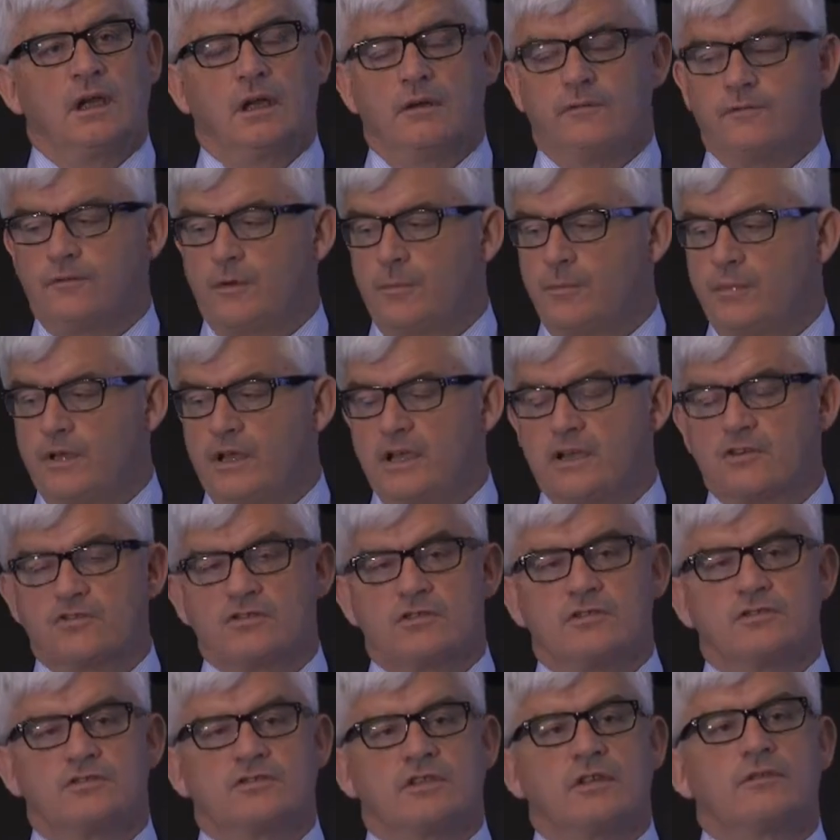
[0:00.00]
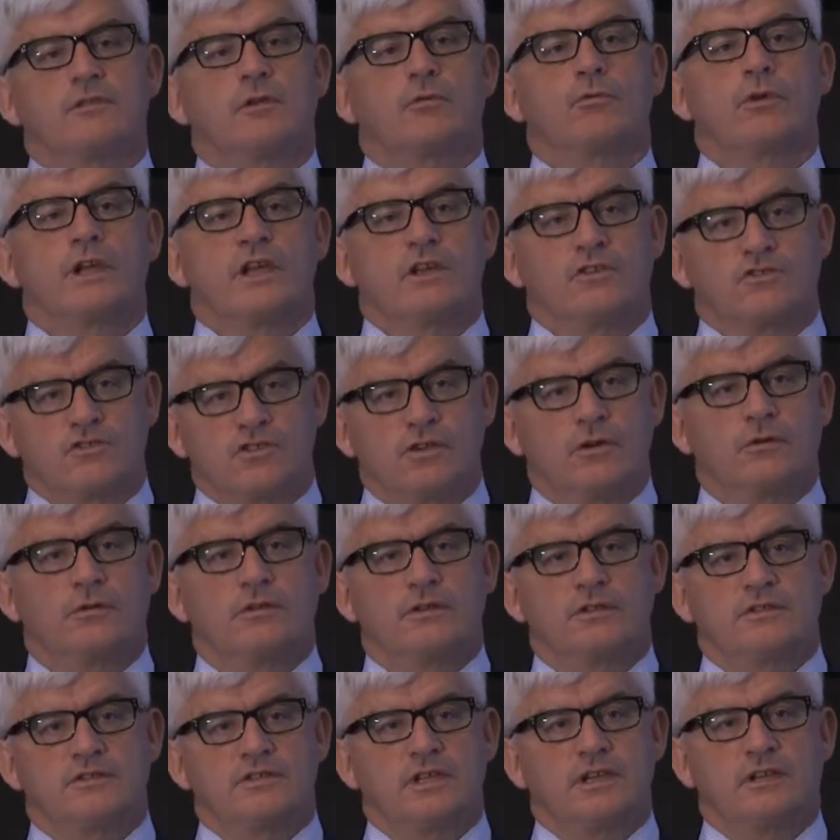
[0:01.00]
for patients and the
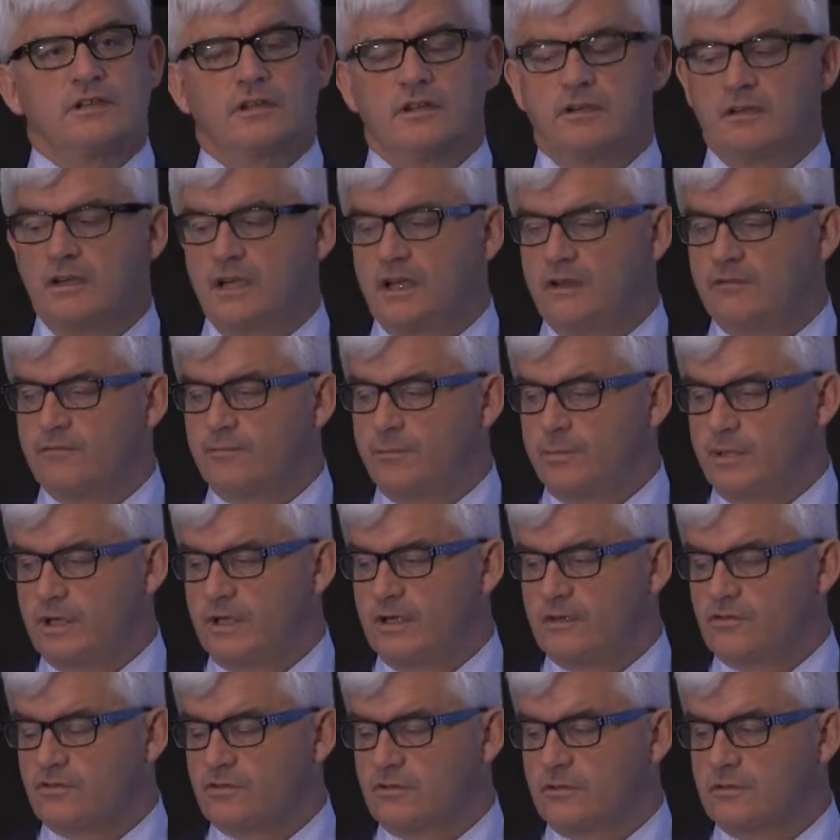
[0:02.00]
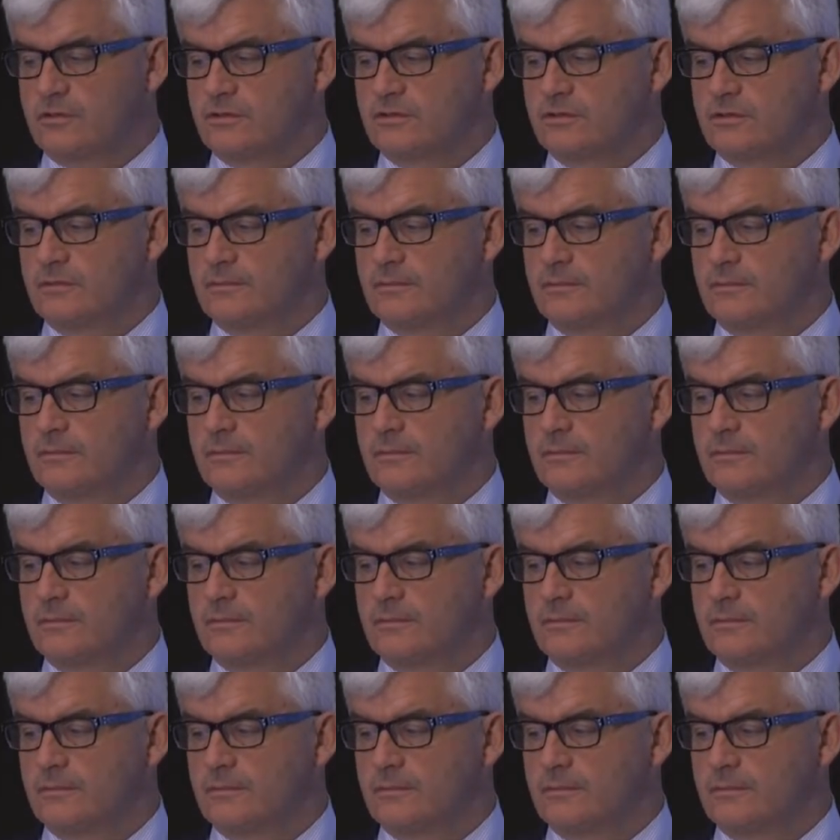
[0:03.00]
reassurance it can give patients.